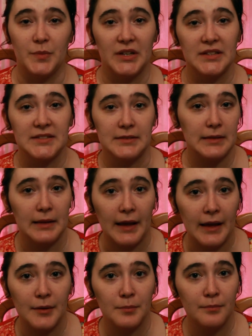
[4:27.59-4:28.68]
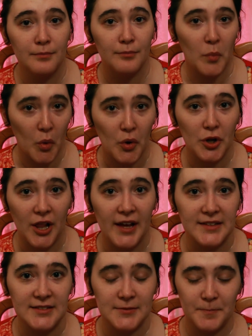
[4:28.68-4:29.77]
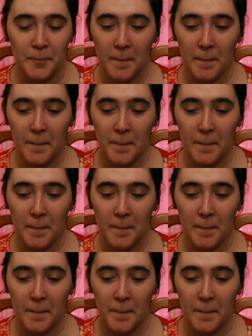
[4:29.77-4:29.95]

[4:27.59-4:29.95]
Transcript: minutes into the game, more or less.